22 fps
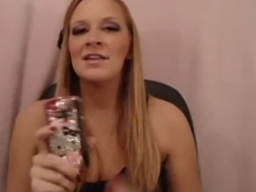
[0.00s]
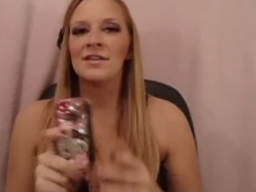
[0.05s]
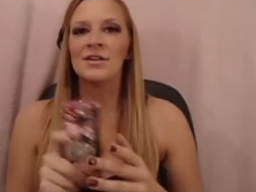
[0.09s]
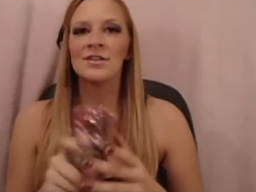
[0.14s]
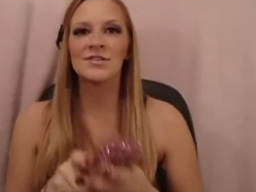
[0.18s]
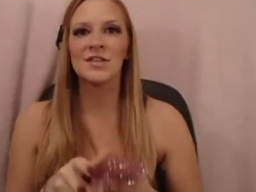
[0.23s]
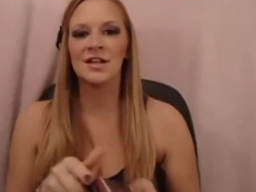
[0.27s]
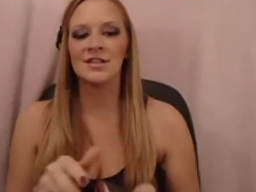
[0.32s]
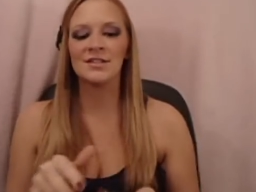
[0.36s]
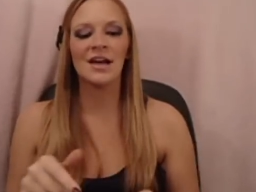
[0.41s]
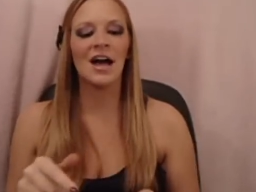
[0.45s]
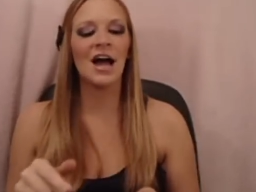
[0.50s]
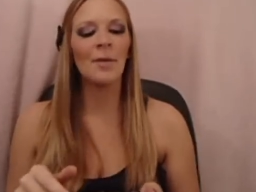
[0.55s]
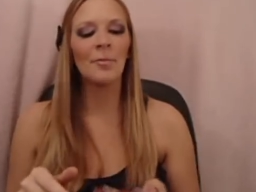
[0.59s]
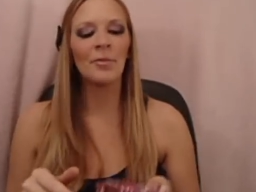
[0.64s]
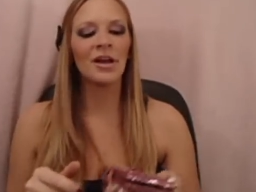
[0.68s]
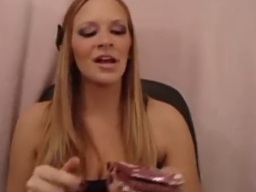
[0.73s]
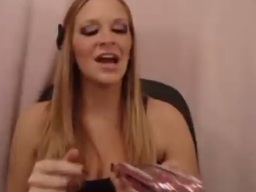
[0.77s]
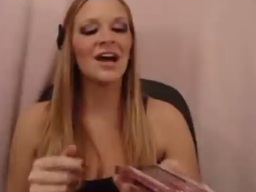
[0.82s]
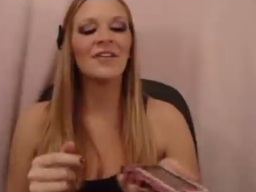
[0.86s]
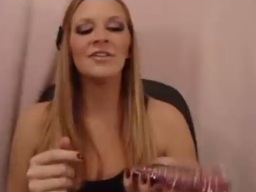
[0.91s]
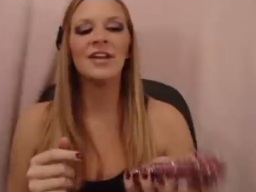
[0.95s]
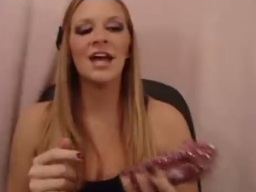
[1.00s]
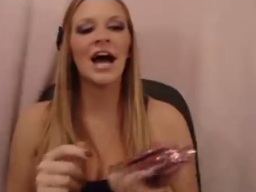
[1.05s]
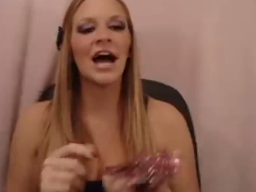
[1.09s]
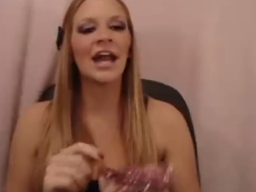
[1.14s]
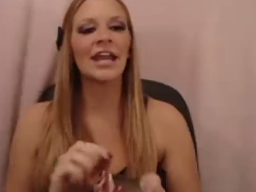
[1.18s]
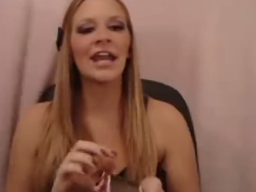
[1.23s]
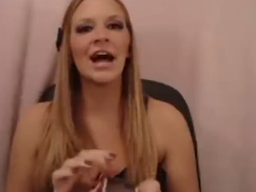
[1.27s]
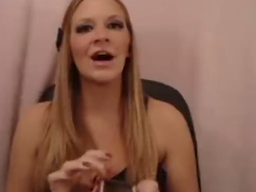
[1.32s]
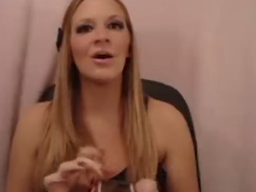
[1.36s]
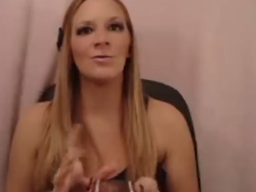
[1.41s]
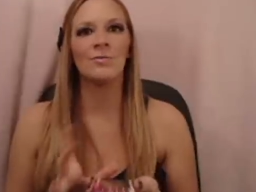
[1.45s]
There's not a time when I haven't had
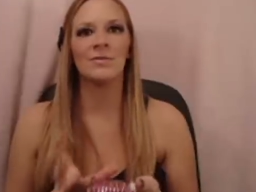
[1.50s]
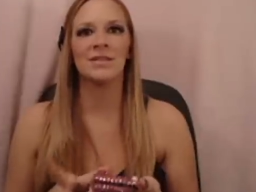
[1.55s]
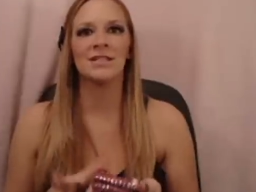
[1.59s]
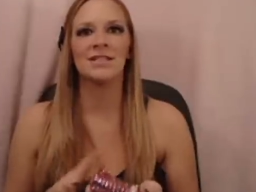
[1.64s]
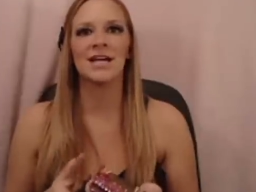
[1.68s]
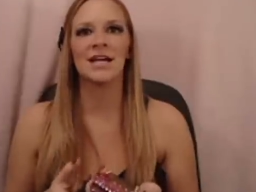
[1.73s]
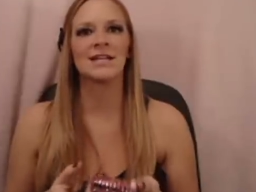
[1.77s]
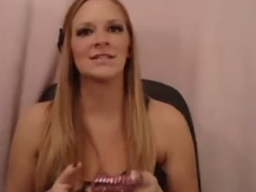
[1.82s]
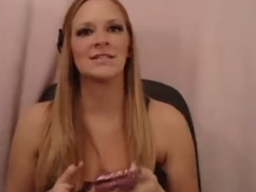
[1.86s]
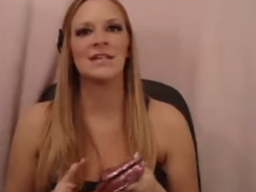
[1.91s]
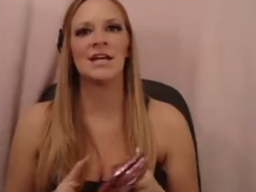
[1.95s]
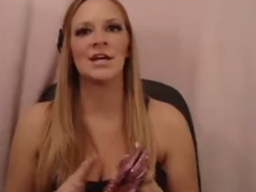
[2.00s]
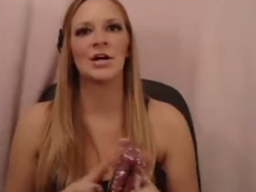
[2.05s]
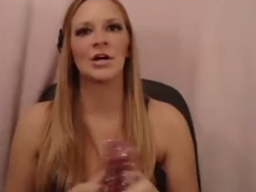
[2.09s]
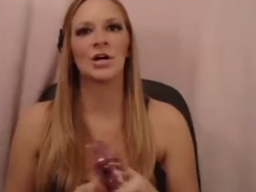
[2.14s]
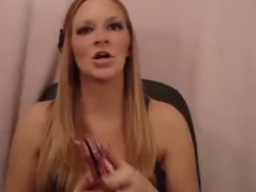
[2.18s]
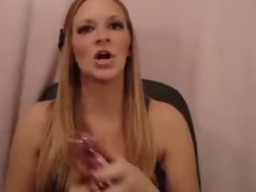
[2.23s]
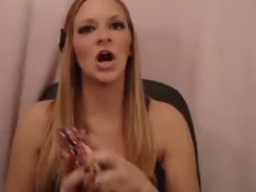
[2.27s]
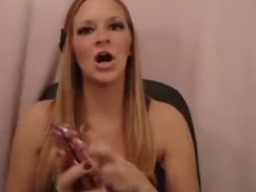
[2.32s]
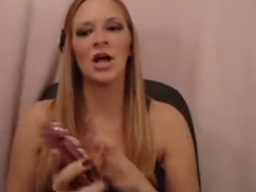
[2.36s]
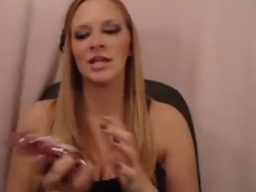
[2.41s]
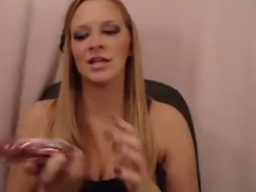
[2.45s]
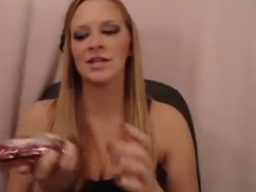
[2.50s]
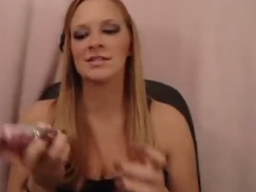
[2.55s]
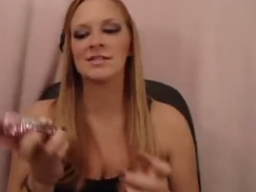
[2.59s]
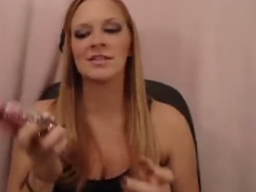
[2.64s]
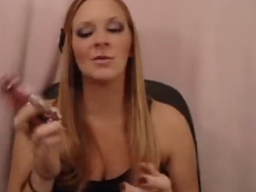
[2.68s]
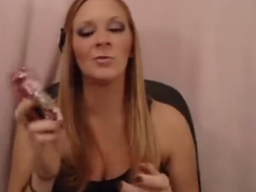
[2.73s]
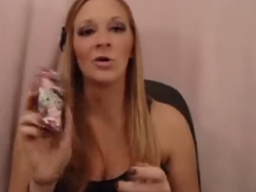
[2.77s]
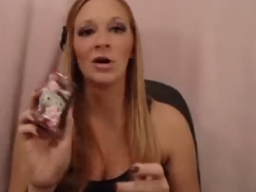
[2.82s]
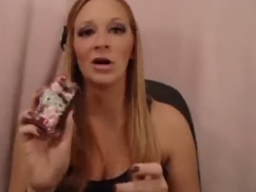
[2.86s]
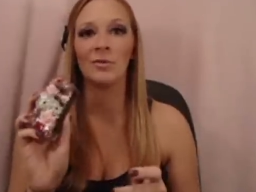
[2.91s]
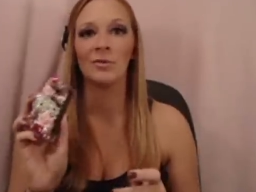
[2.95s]
it out and been texting or calling
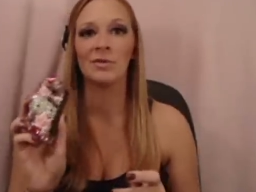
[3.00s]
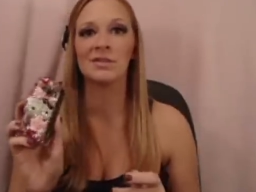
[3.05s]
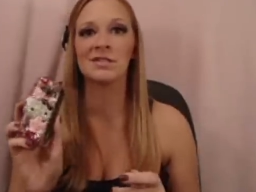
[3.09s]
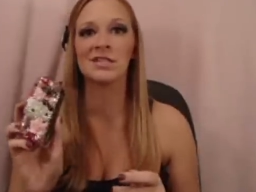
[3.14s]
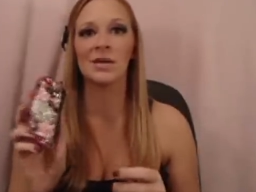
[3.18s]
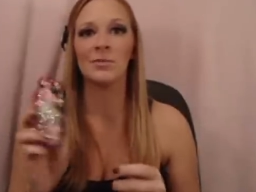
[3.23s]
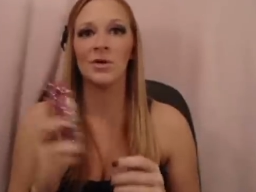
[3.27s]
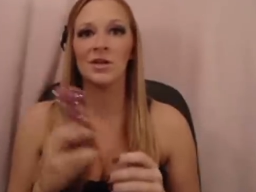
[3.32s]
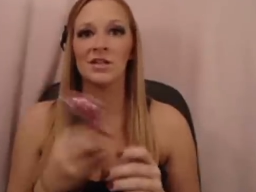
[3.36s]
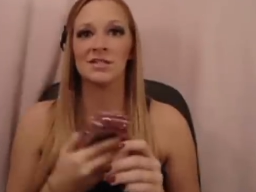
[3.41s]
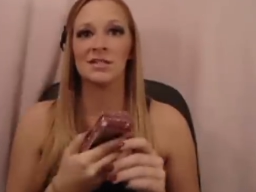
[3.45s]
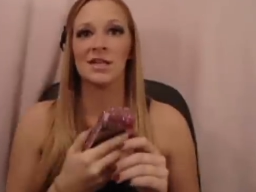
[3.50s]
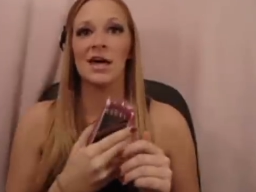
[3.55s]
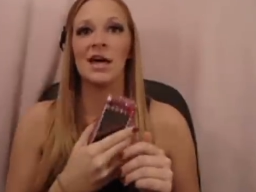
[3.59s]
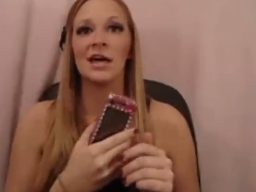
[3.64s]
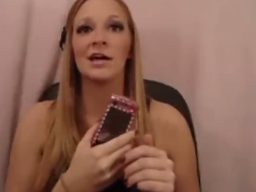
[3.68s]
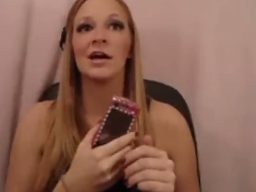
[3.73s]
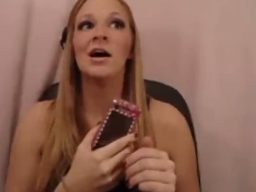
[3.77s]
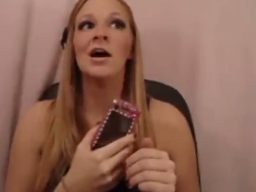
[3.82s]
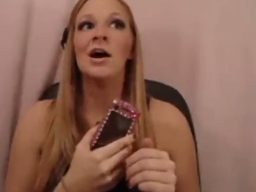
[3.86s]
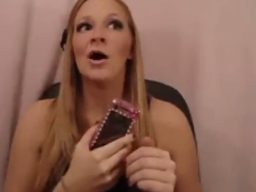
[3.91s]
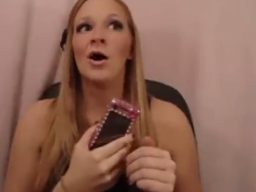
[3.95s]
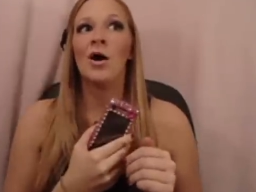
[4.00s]
someone when someone's like,